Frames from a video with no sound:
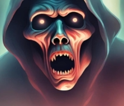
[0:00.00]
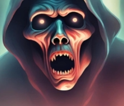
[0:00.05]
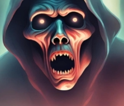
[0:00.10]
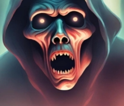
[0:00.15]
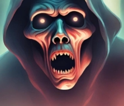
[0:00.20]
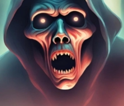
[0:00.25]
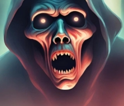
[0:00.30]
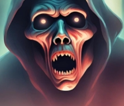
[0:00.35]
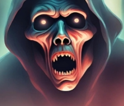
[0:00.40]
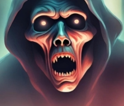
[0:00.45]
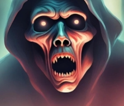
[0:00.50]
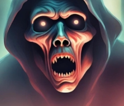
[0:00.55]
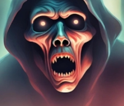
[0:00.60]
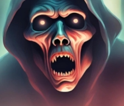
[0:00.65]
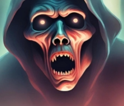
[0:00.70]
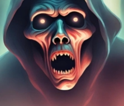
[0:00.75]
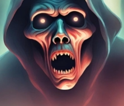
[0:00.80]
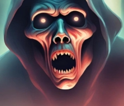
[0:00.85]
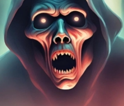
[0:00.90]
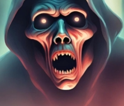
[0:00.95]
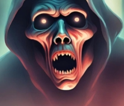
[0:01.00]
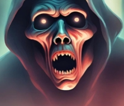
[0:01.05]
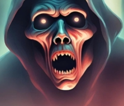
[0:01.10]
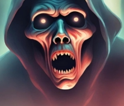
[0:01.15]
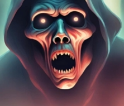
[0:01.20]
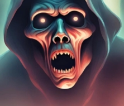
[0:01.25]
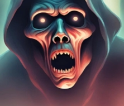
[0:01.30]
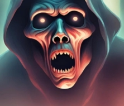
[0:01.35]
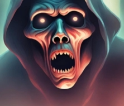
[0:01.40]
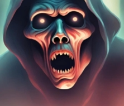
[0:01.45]
For the moment the world ceased
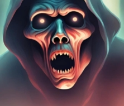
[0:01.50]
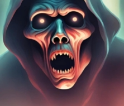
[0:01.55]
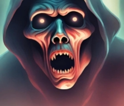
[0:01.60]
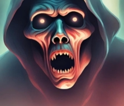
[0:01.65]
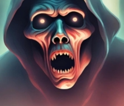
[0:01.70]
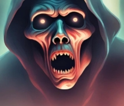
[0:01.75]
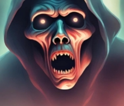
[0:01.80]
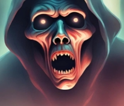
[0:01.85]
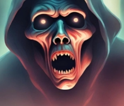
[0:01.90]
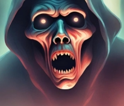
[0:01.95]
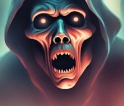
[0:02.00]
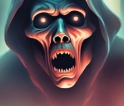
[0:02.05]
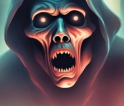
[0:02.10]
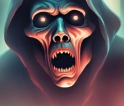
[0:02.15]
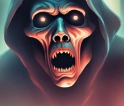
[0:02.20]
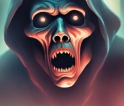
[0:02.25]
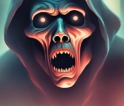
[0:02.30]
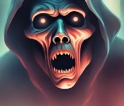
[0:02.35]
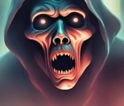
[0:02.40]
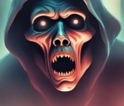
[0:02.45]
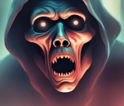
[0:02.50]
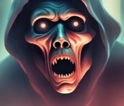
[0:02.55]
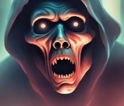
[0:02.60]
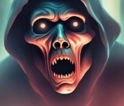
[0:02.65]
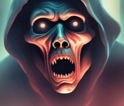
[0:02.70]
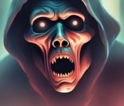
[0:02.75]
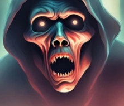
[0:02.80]
to exist for Bristol McGrath.